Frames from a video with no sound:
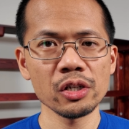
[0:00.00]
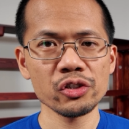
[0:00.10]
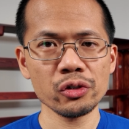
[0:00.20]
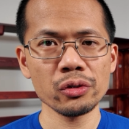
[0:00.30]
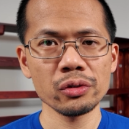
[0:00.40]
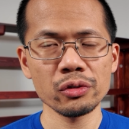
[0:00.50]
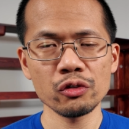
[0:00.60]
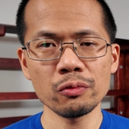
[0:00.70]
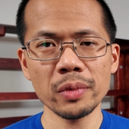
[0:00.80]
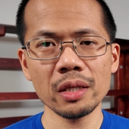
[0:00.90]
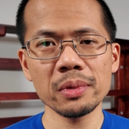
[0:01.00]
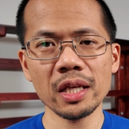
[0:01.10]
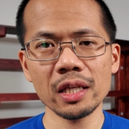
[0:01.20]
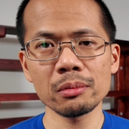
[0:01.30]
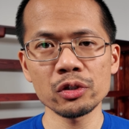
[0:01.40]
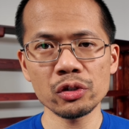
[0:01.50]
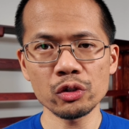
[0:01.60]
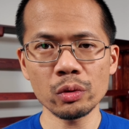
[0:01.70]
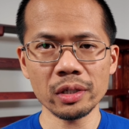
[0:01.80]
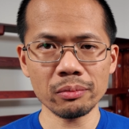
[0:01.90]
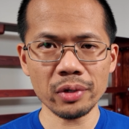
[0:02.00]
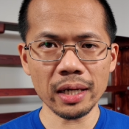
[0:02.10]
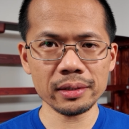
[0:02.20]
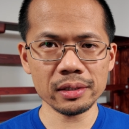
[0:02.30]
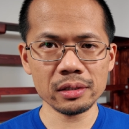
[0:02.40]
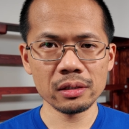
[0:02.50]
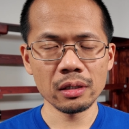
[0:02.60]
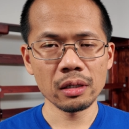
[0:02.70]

Sure, you may be able to do it in practice,